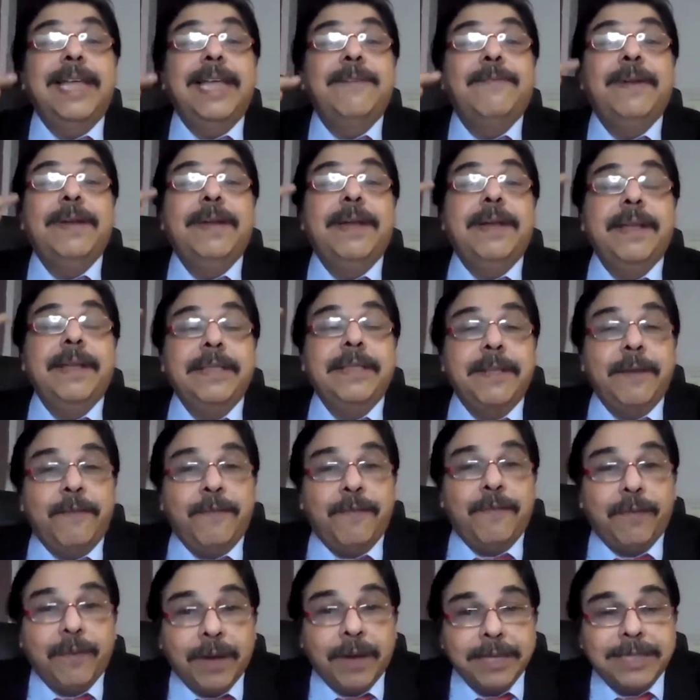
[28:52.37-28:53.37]
like we did in the
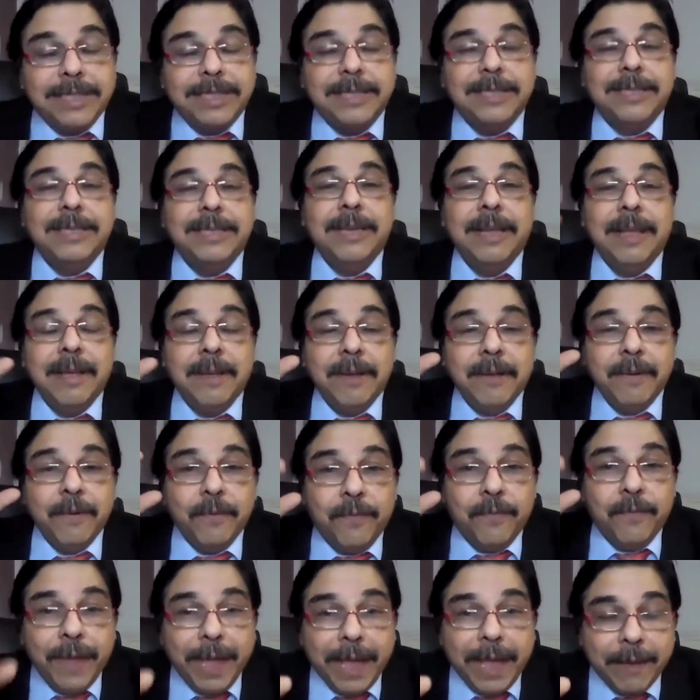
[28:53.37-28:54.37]
first
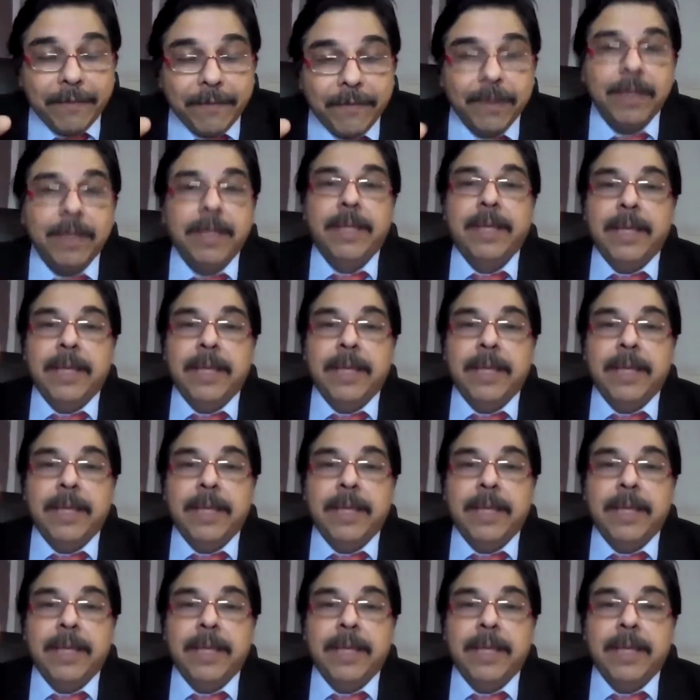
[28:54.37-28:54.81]
wave.